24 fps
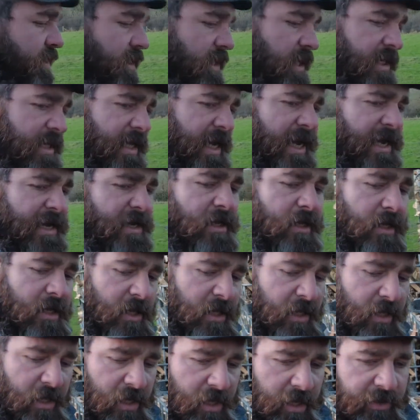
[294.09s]
And then
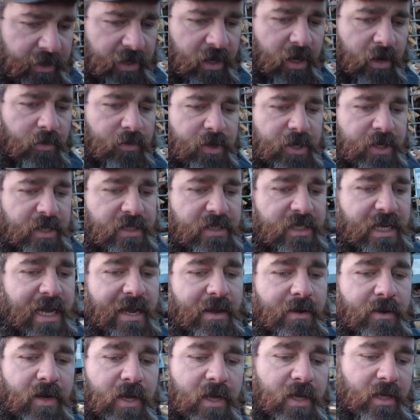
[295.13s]
I think I worked
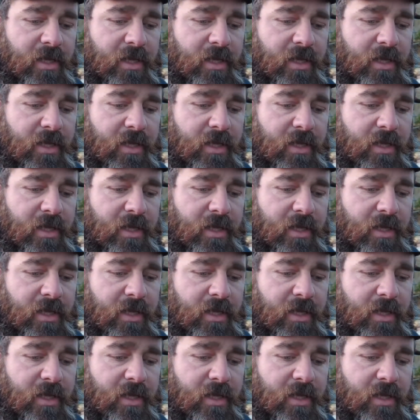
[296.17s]
out,